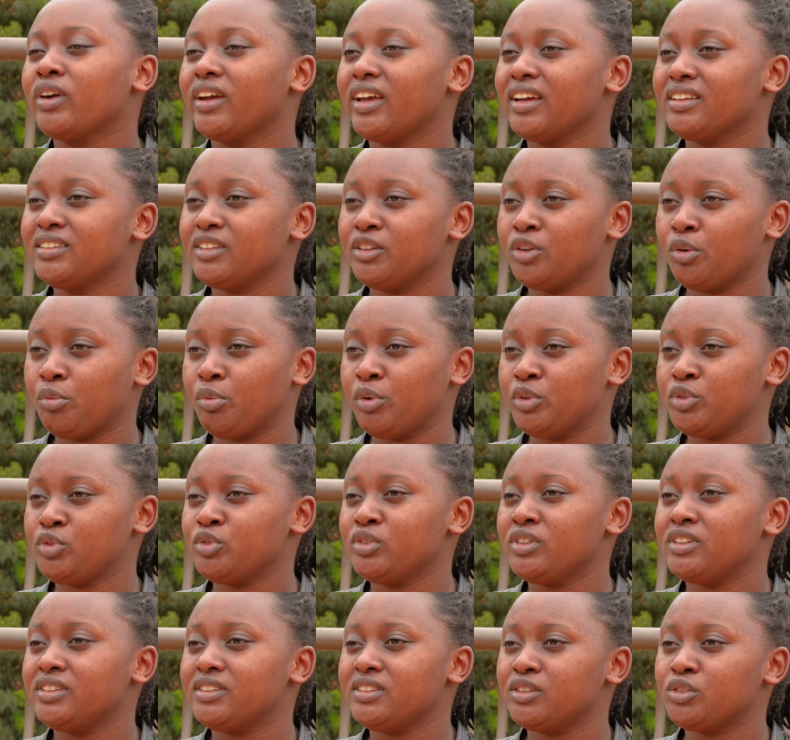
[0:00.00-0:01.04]
get an
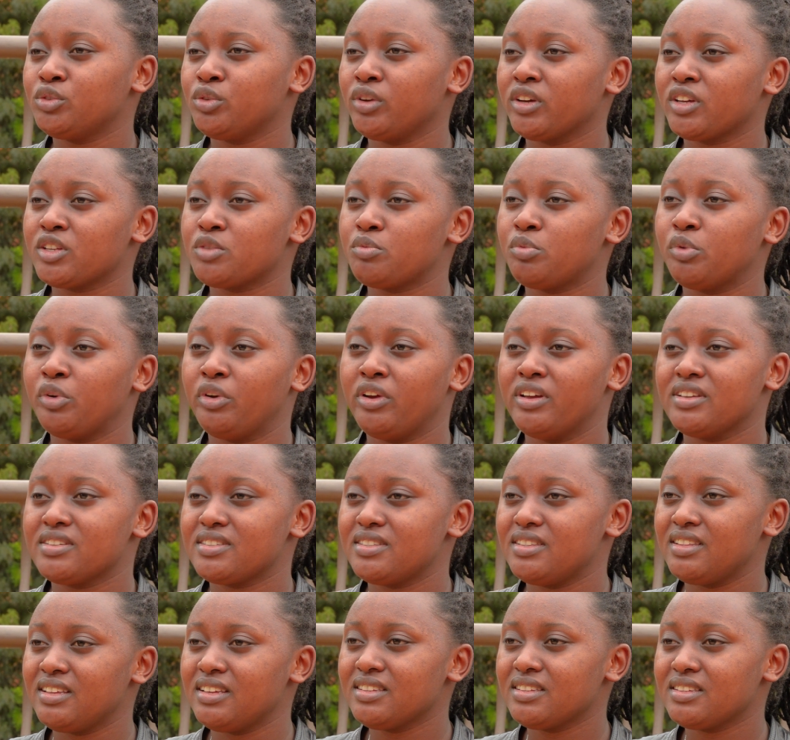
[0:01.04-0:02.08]
opportunity to experience
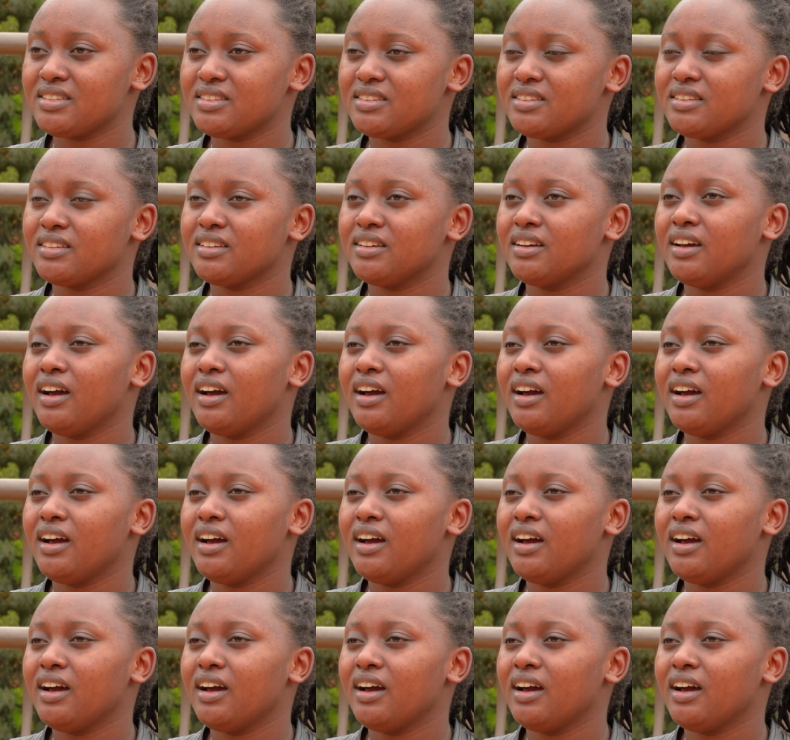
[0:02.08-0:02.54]
this.